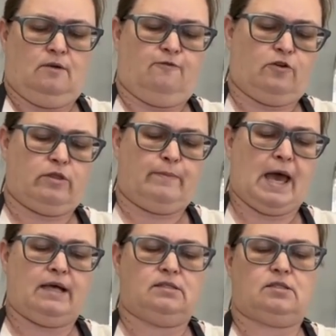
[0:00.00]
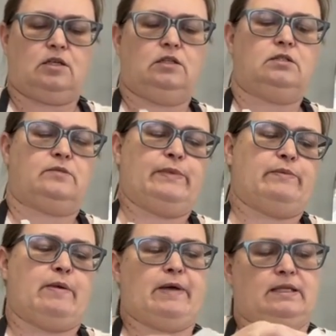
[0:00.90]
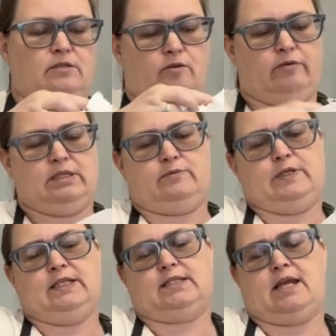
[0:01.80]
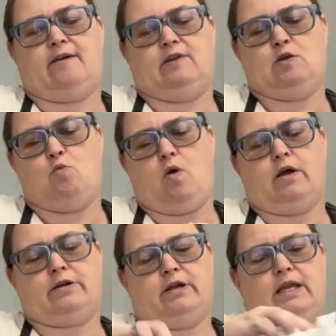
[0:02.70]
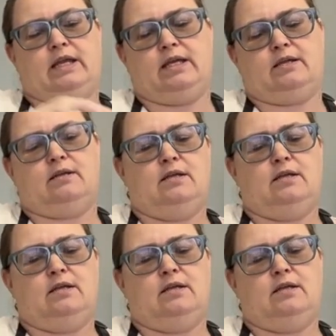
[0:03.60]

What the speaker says: for the bath salts, but my bath salt recipe doesn't have any water in it.